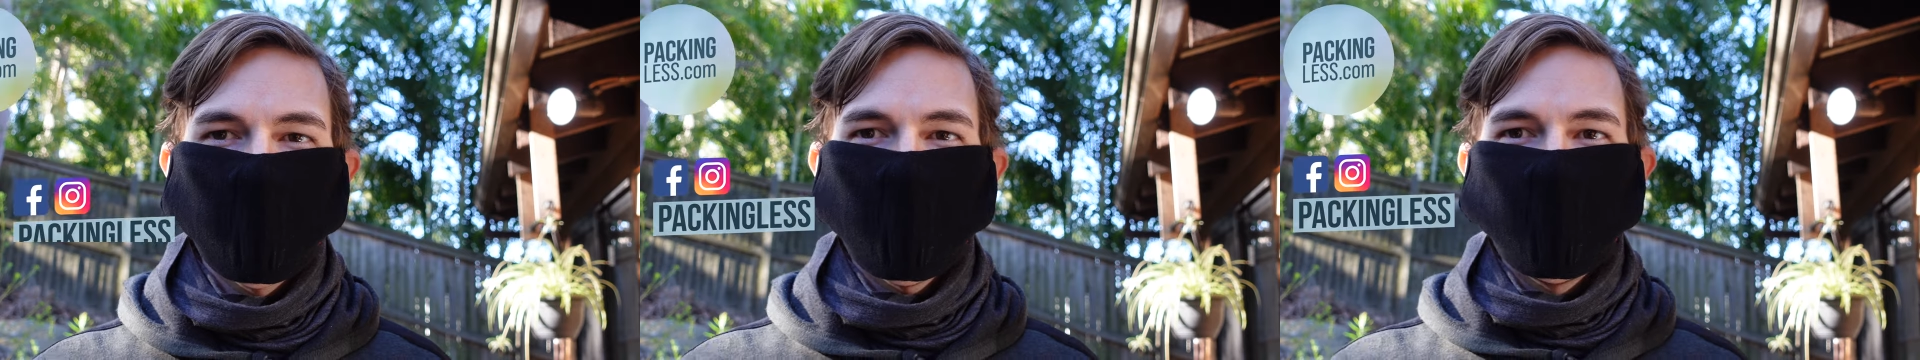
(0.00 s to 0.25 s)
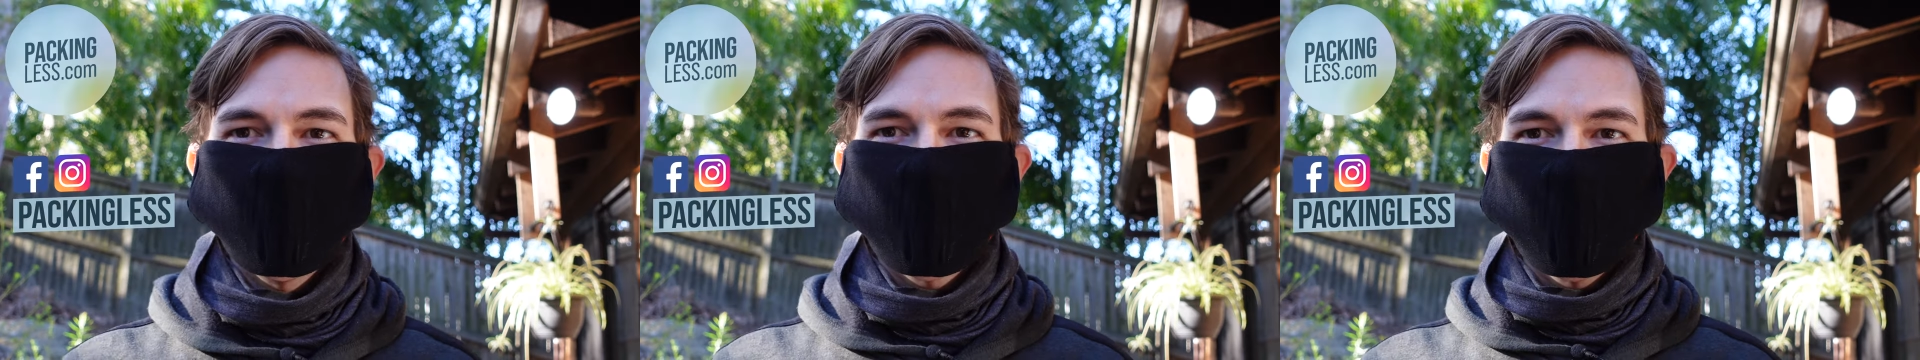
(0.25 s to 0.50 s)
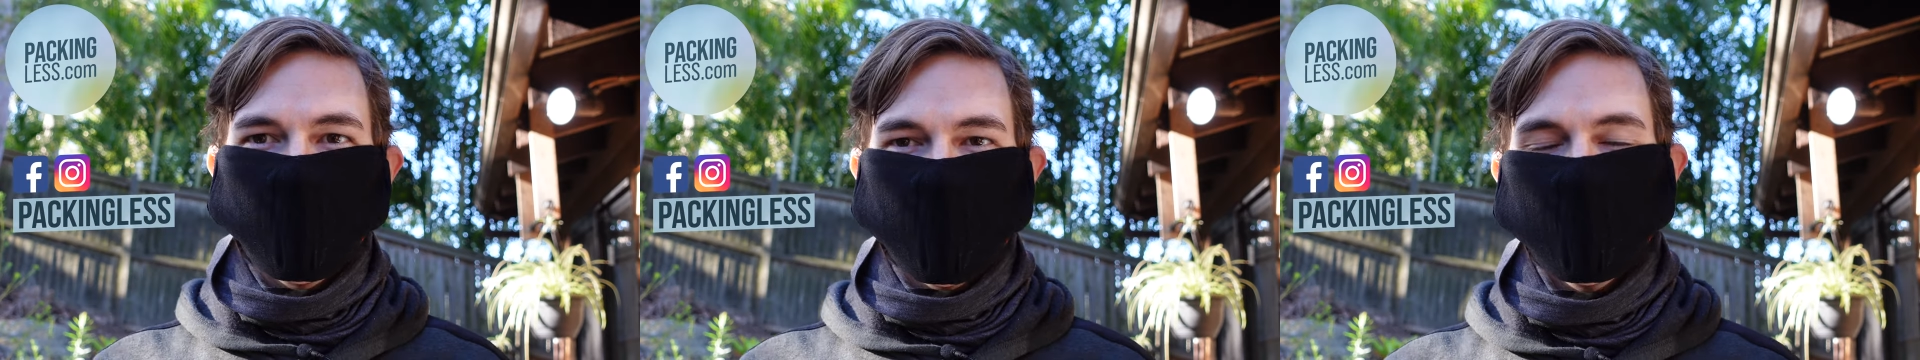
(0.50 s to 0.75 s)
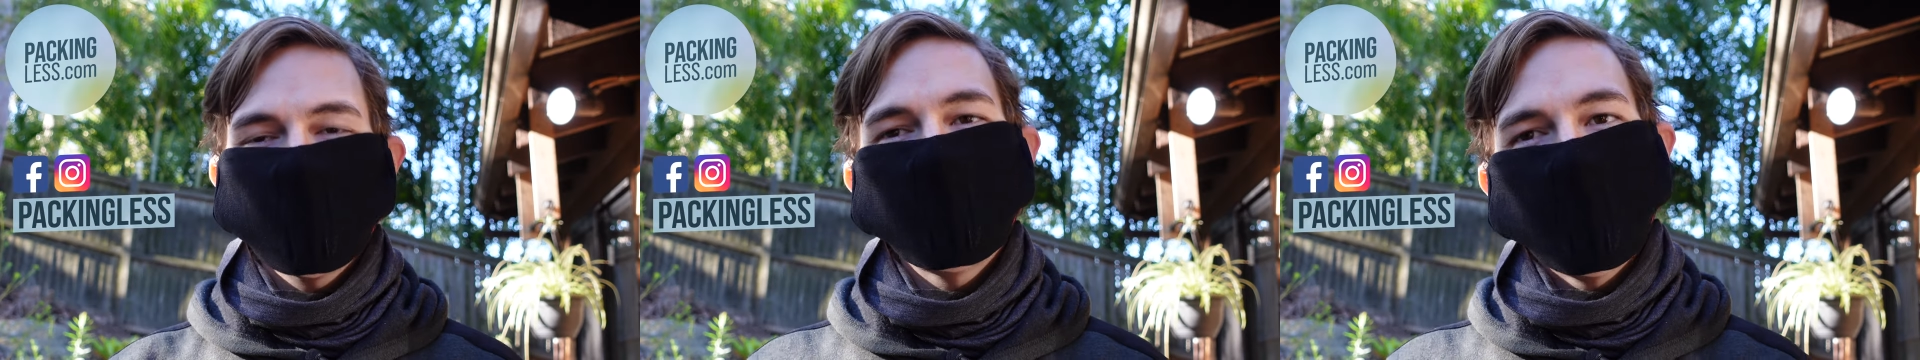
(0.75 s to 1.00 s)
Hello, travelers.
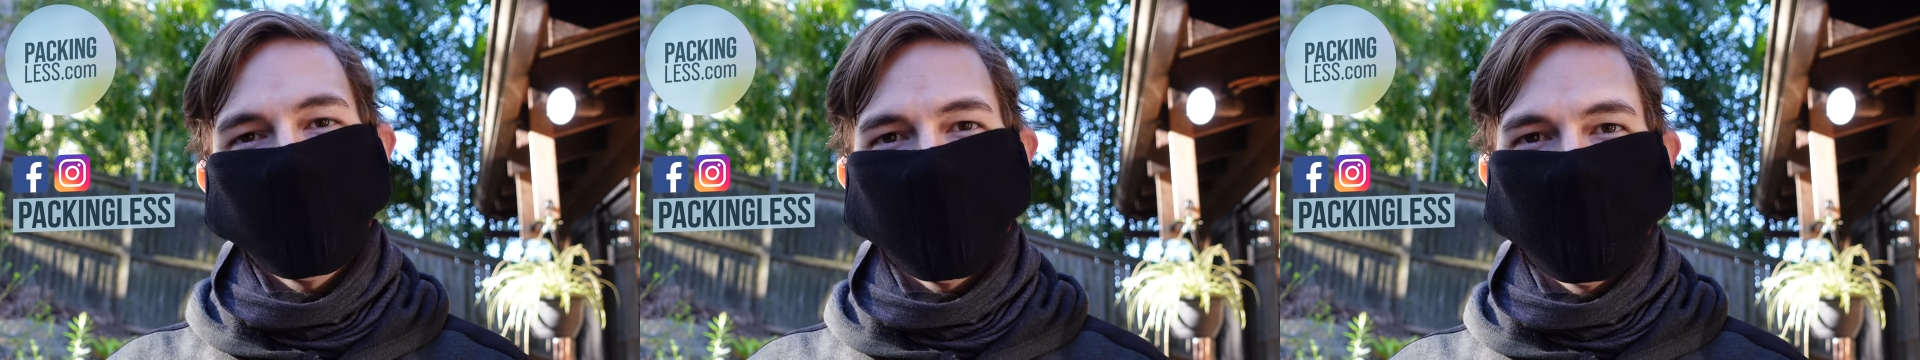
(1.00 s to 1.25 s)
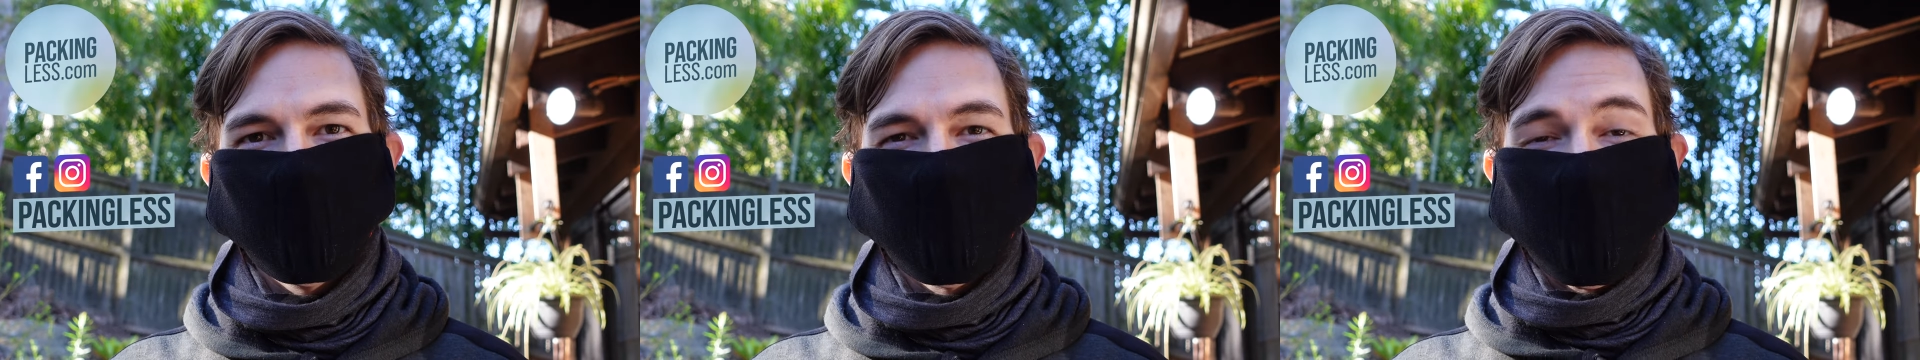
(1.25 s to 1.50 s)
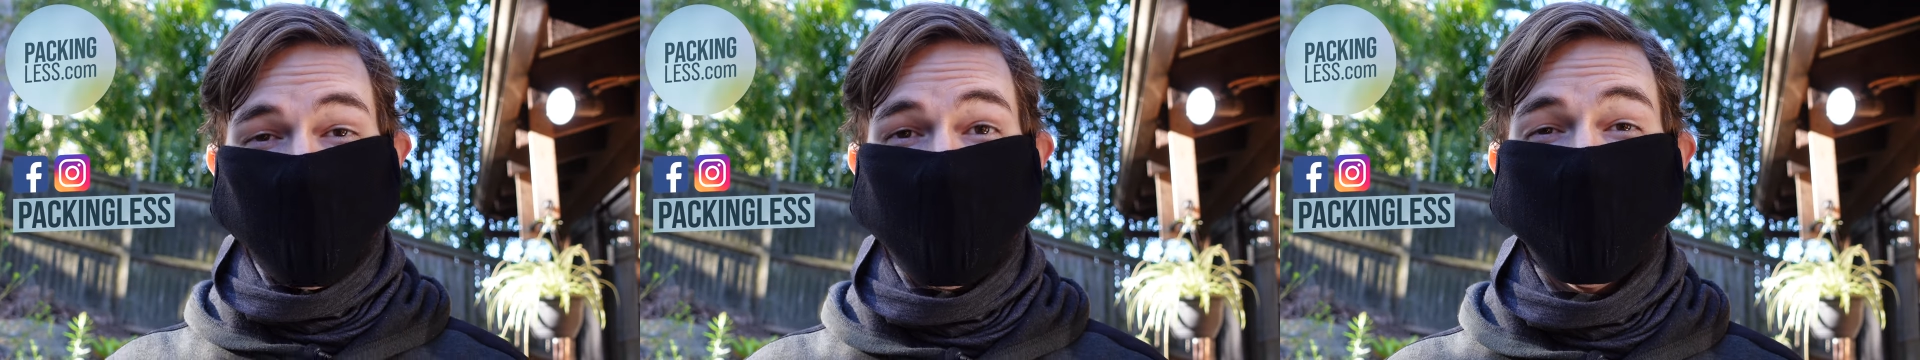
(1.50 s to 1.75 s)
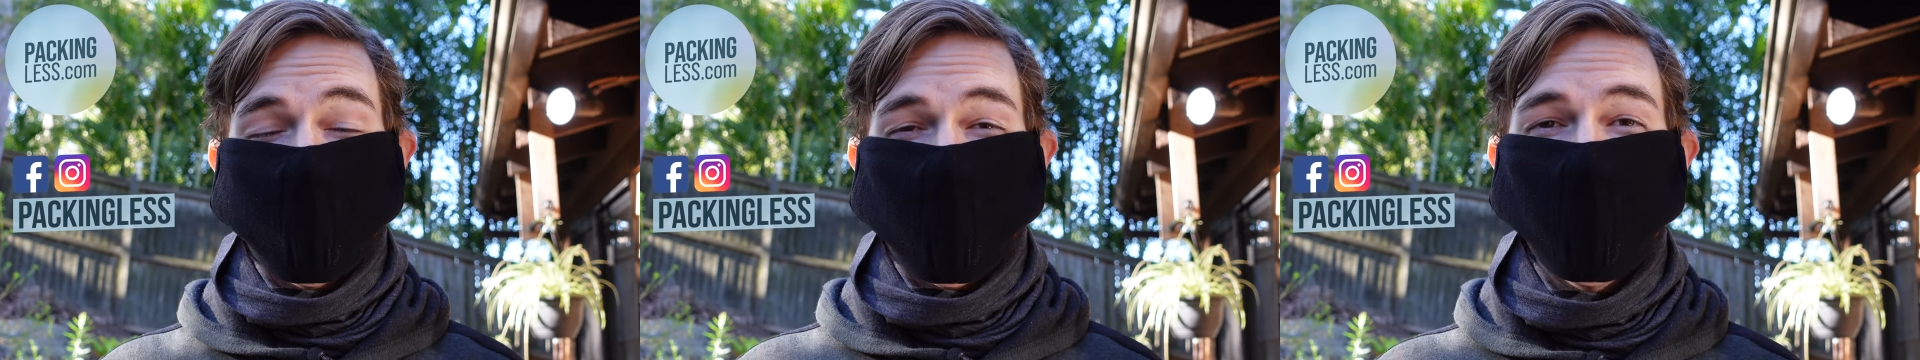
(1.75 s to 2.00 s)
So today I want to do just a
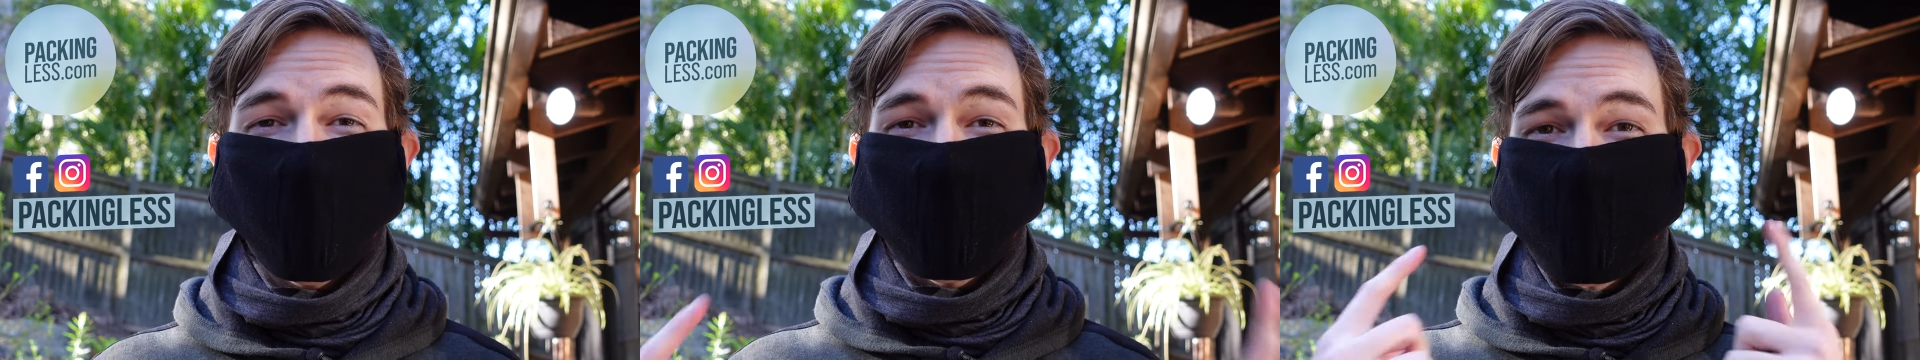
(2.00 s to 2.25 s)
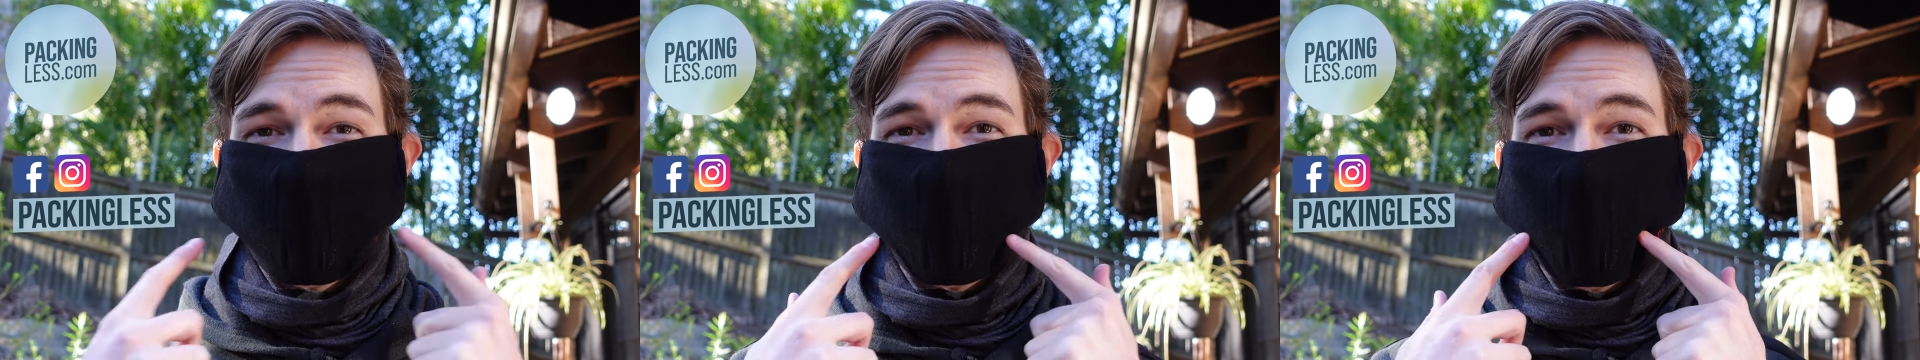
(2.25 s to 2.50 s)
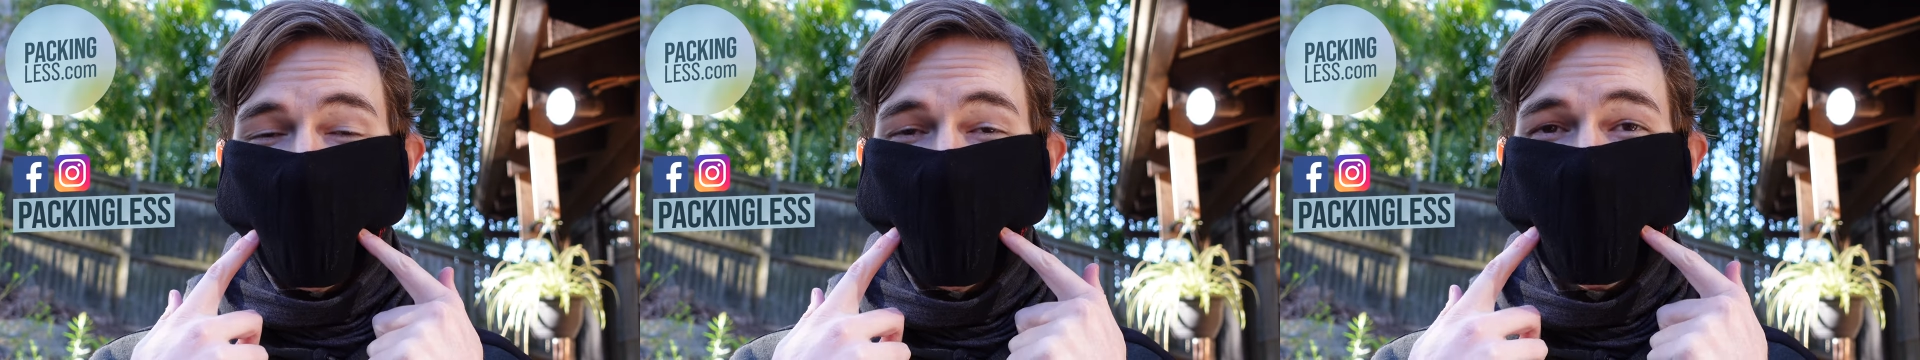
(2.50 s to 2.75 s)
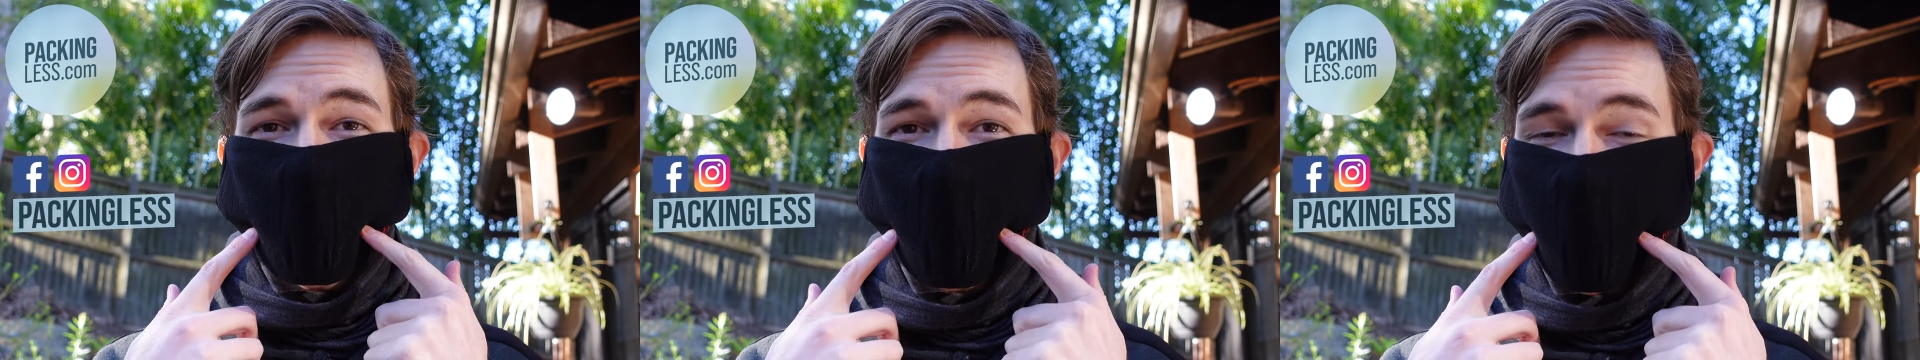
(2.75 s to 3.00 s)
really quick review on
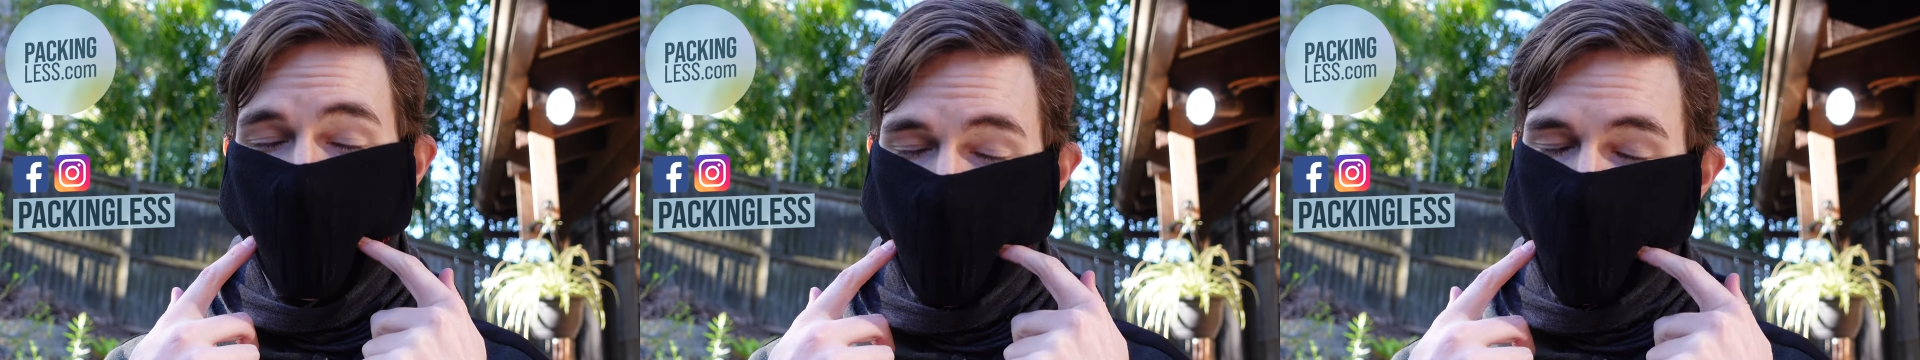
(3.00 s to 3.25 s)
this here,